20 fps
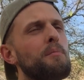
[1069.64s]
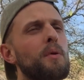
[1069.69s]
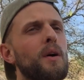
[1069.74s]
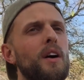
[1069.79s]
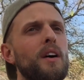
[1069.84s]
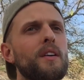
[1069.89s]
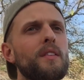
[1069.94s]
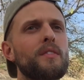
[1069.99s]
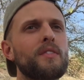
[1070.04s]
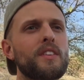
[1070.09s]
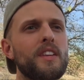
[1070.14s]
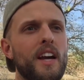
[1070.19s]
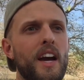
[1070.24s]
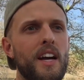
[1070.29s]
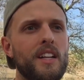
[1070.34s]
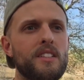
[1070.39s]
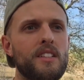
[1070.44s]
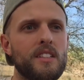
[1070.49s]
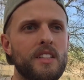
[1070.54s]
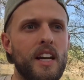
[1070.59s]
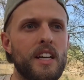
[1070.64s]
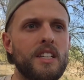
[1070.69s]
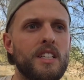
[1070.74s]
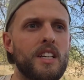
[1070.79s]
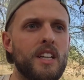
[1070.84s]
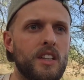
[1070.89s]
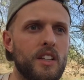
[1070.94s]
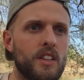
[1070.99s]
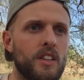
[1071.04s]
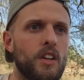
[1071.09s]
But yeah, it's this
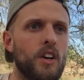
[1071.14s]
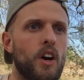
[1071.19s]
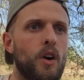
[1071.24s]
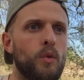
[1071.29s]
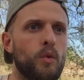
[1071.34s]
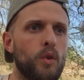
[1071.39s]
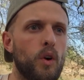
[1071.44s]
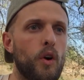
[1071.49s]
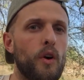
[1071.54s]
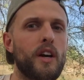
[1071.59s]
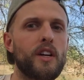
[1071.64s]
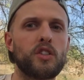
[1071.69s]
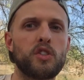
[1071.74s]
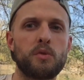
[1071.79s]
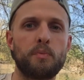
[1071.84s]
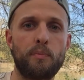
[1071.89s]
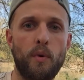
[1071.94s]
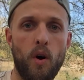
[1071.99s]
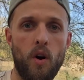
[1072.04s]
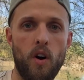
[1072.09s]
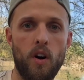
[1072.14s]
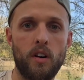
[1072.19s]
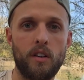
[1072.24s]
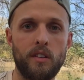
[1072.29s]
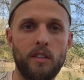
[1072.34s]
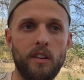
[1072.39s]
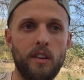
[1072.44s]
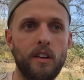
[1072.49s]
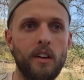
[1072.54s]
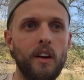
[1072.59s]
idea that there are, oh yeah, Spawn.